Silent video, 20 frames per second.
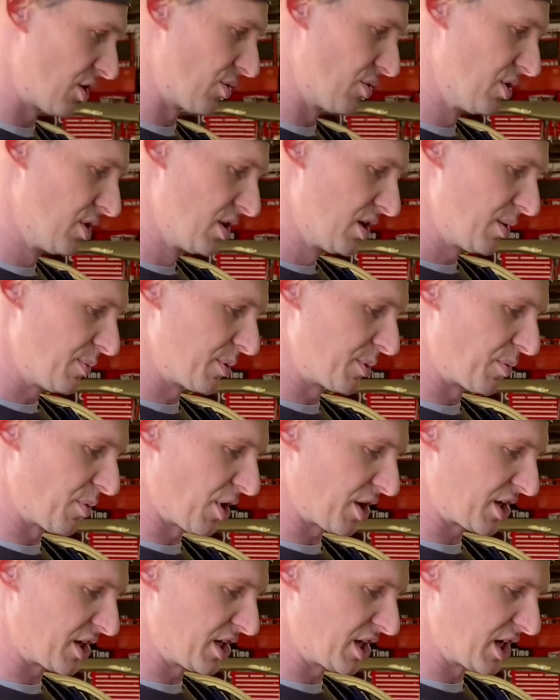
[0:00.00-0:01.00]
I'm gonna
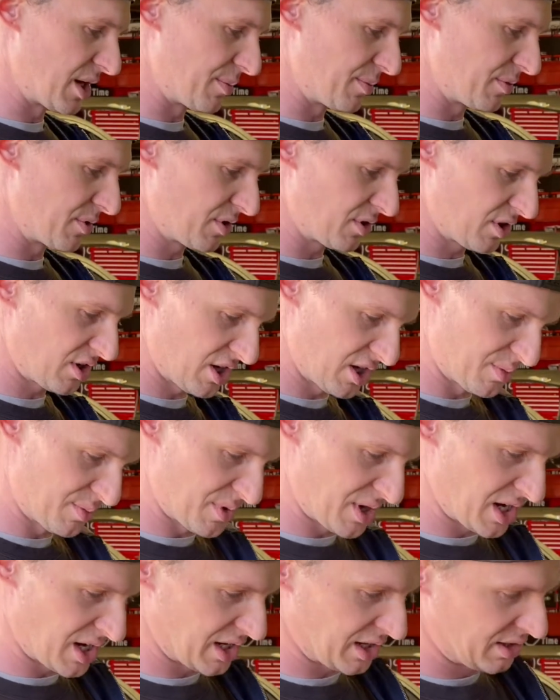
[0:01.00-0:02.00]
mark it up on
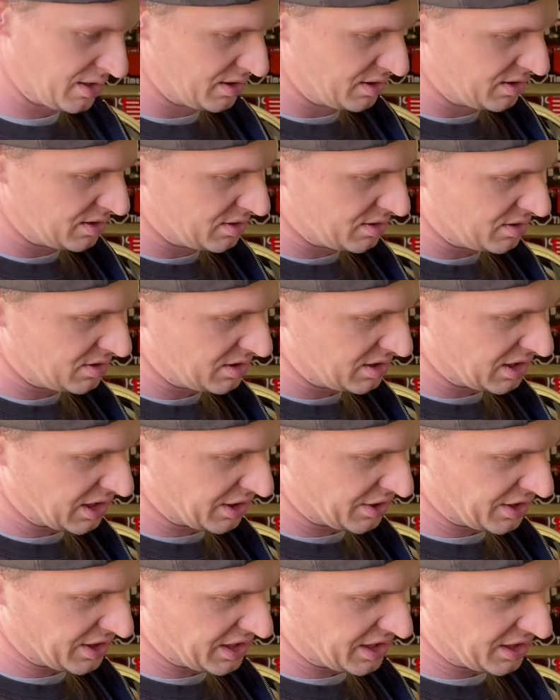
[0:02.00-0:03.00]
my
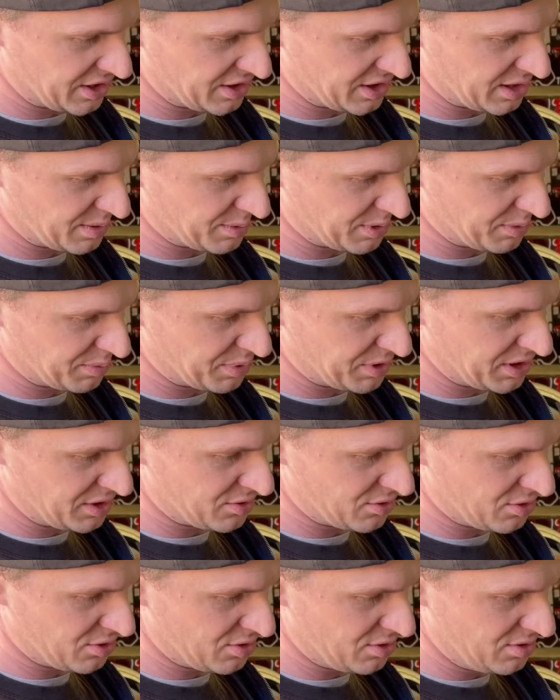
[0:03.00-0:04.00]
area here that I'm gonna bead
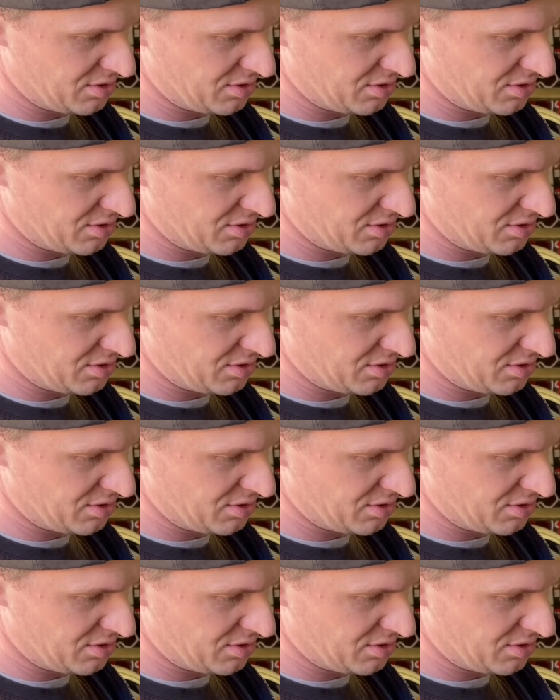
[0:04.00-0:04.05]
roll.